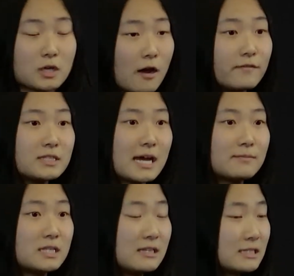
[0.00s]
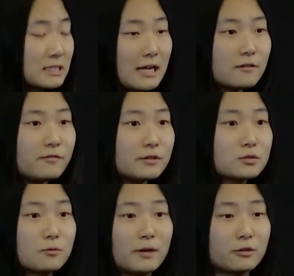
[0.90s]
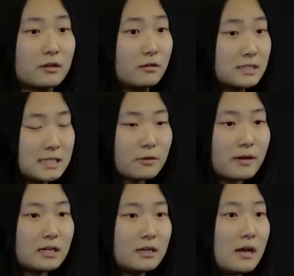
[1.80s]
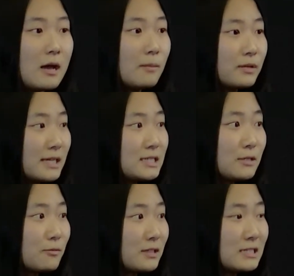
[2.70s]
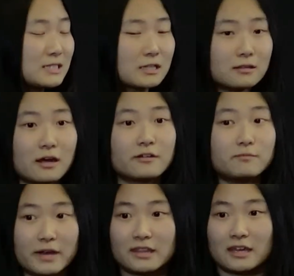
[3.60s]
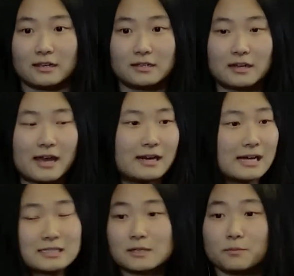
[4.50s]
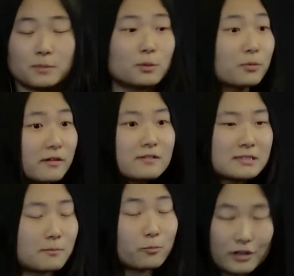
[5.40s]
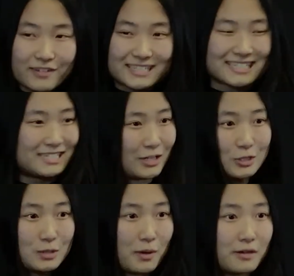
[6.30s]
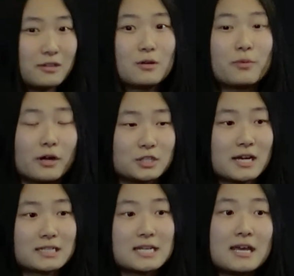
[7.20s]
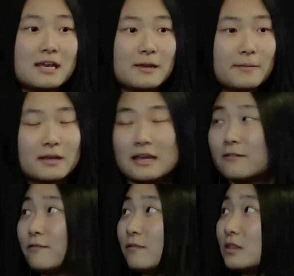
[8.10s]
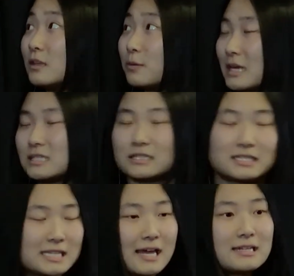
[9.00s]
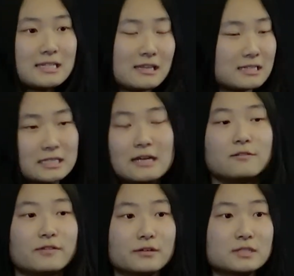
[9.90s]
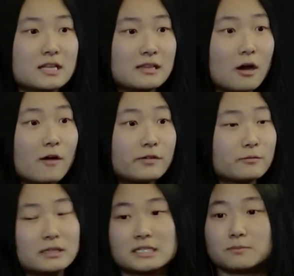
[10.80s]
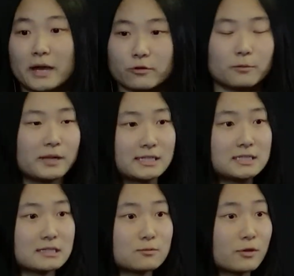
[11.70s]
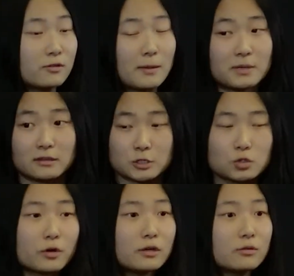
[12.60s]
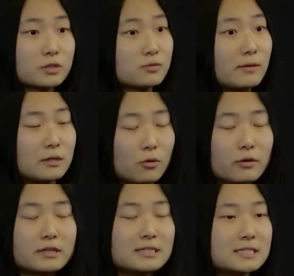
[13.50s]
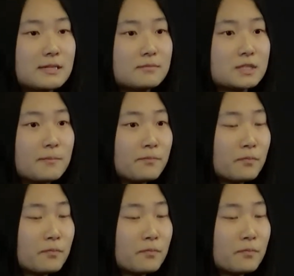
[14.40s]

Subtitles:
oftentimes in these landfills, or whether they're incinerated, plastic releases a lot of methane. And as some people previously touched upon in their project, if the plastic stays in these landfills, then they often release microplastics, whether that be in the soil or surrounding organisms.